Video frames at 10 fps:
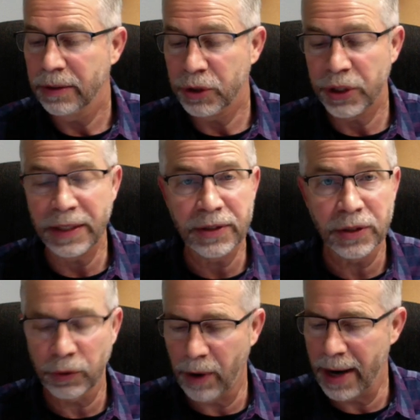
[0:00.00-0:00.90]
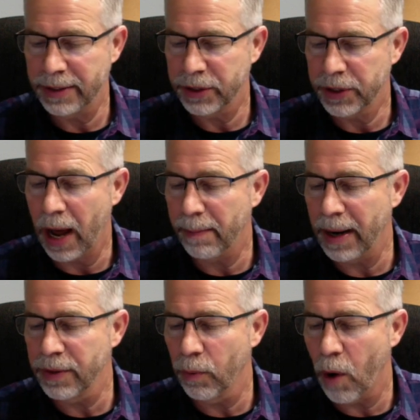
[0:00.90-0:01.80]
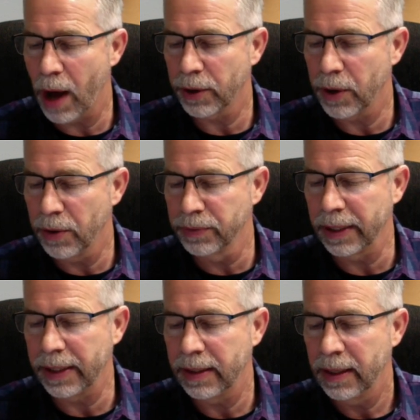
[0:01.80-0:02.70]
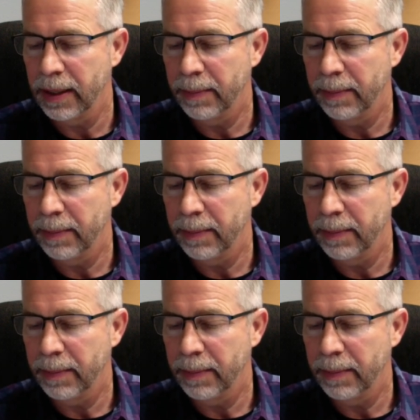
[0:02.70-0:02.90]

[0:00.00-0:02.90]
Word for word: Jesus Christ, not by the water only,